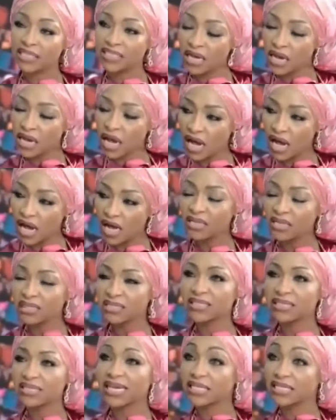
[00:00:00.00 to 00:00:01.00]
Is our
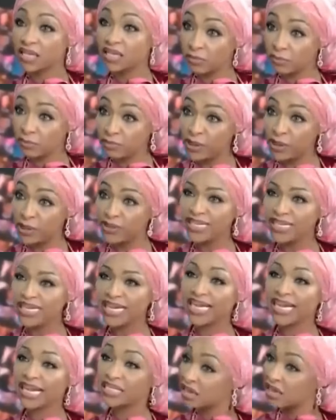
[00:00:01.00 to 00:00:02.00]
arts, is our
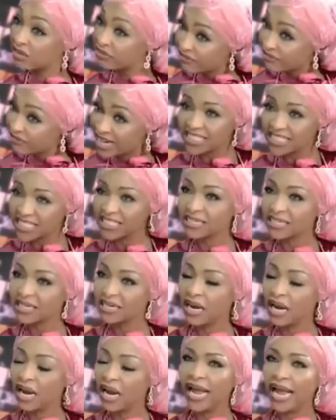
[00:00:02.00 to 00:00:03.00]
music, is our
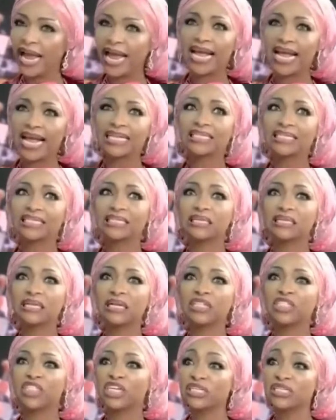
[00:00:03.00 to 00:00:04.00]
fashion, is
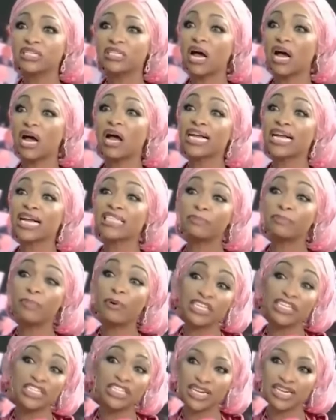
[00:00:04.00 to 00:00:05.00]
just our
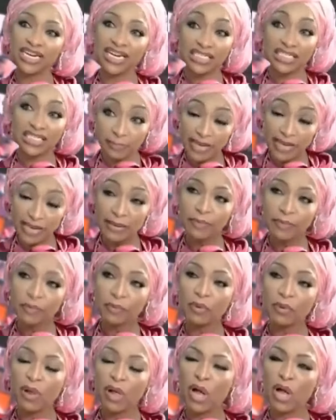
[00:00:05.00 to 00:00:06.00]
expression as a
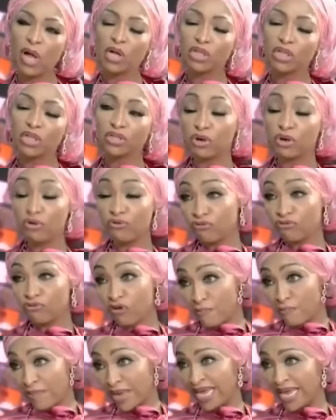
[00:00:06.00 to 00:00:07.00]
people. So
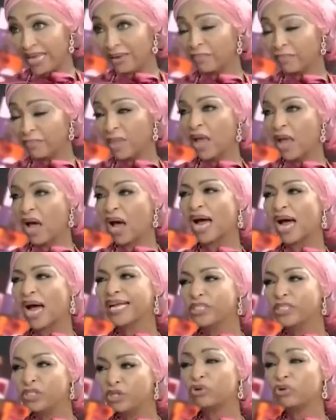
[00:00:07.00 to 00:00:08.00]
for me,
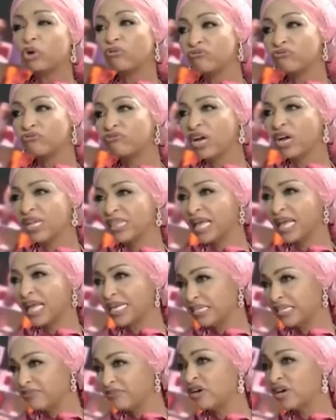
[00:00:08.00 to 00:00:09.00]
I do not find
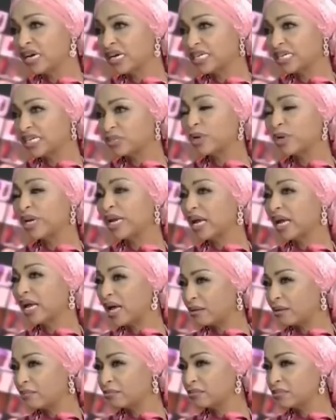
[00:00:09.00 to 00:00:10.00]
that divide when it
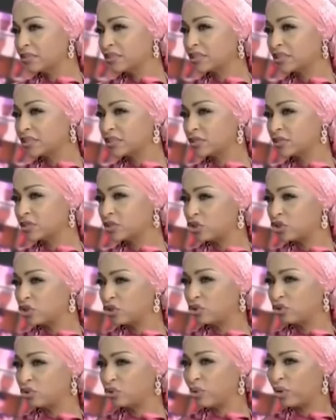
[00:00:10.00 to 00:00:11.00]
comes
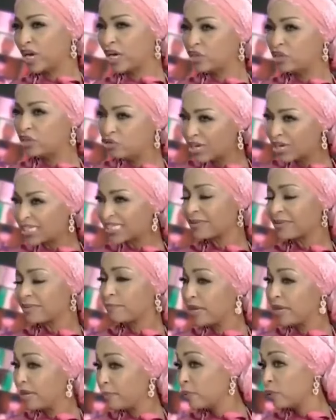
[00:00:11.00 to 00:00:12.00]
to
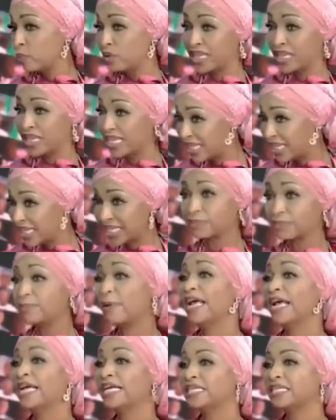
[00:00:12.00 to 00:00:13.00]
addressing people within this
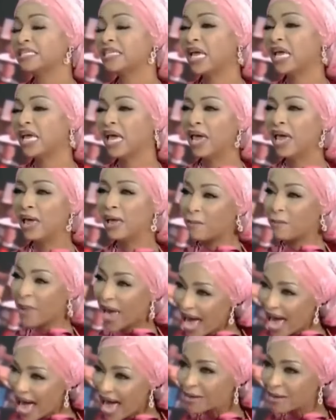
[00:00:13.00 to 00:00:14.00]
space.
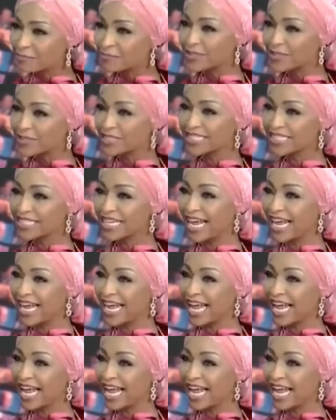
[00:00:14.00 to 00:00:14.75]
Perhaps